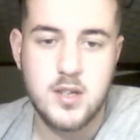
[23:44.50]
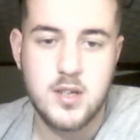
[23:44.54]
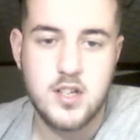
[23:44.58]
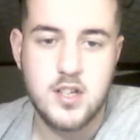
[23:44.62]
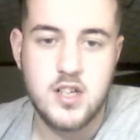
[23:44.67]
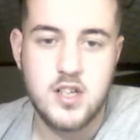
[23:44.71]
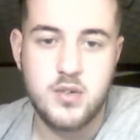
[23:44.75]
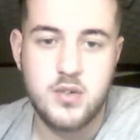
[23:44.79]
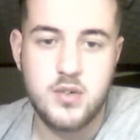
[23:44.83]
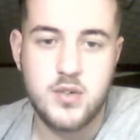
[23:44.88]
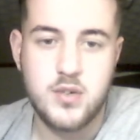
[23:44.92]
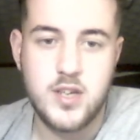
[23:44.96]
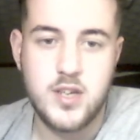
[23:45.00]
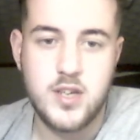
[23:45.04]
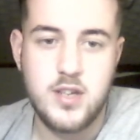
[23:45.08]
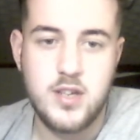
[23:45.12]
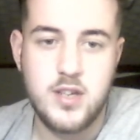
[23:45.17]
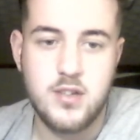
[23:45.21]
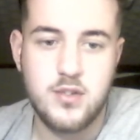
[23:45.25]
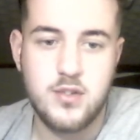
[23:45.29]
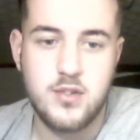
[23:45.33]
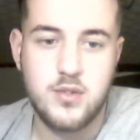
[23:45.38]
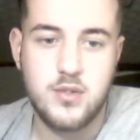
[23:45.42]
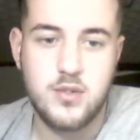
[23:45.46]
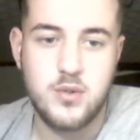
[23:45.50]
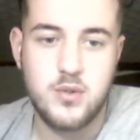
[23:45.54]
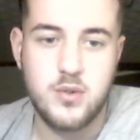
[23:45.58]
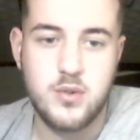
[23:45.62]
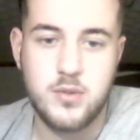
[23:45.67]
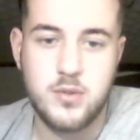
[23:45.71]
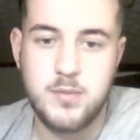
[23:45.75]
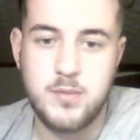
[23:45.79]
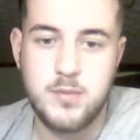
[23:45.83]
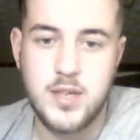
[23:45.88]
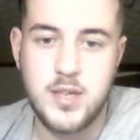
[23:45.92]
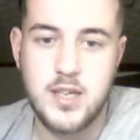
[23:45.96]
Okay, so
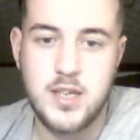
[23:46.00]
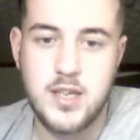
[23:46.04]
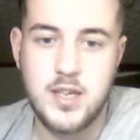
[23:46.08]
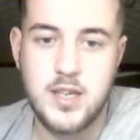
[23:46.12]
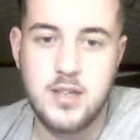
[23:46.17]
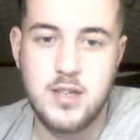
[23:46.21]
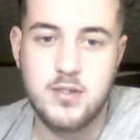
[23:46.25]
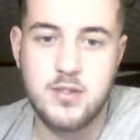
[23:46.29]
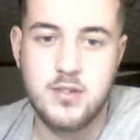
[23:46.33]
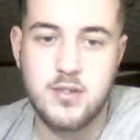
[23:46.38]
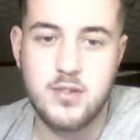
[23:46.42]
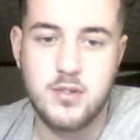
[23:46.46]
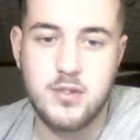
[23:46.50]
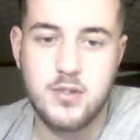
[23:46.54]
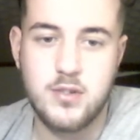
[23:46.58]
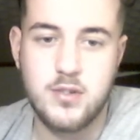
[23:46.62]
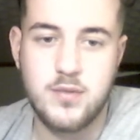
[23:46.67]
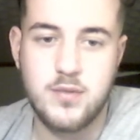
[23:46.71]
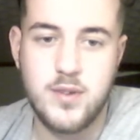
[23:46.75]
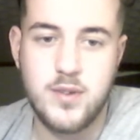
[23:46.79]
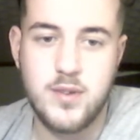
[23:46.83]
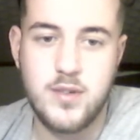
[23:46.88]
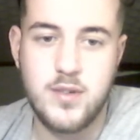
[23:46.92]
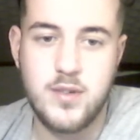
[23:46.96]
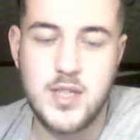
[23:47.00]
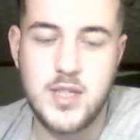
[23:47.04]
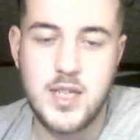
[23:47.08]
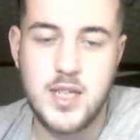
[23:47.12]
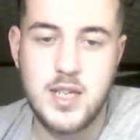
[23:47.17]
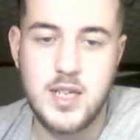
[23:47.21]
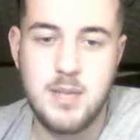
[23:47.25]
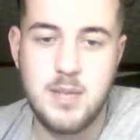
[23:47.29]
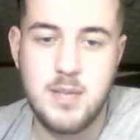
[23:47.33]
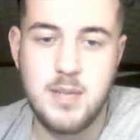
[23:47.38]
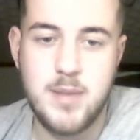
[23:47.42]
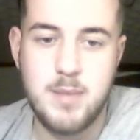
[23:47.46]
my king is very
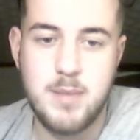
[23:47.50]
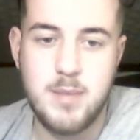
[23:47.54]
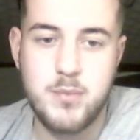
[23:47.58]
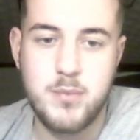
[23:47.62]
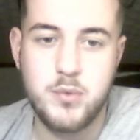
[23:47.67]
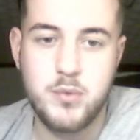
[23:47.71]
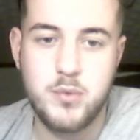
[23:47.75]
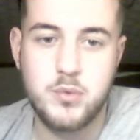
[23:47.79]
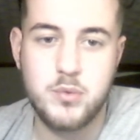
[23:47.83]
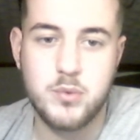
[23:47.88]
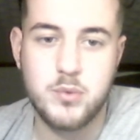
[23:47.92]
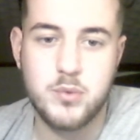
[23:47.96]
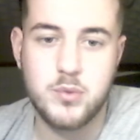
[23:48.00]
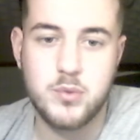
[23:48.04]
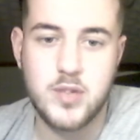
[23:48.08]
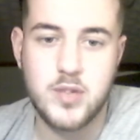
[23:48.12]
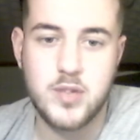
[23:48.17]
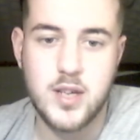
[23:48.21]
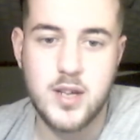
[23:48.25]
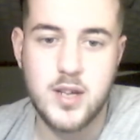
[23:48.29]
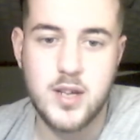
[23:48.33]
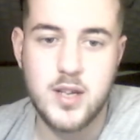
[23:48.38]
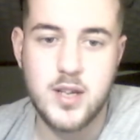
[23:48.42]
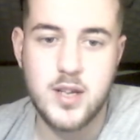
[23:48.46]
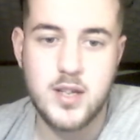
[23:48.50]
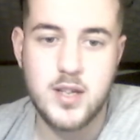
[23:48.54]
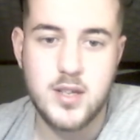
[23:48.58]
nearly bamboozled here,